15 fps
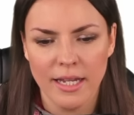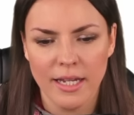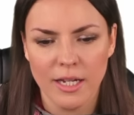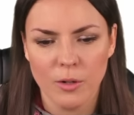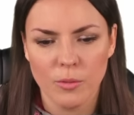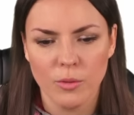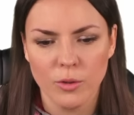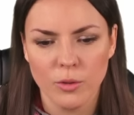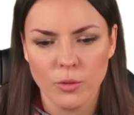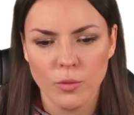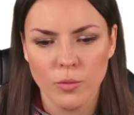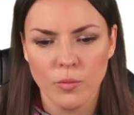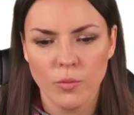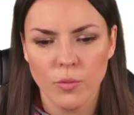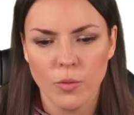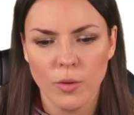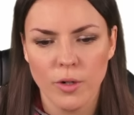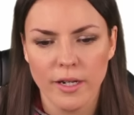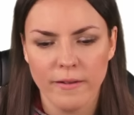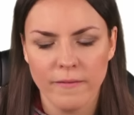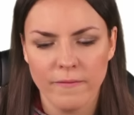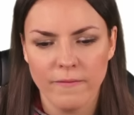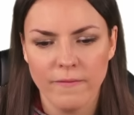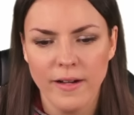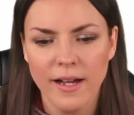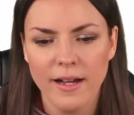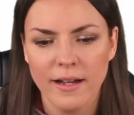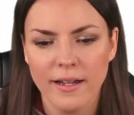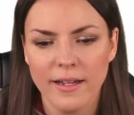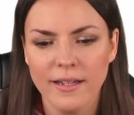equals
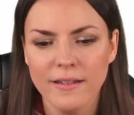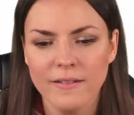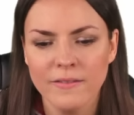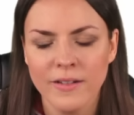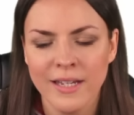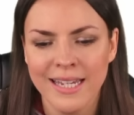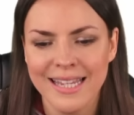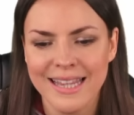45.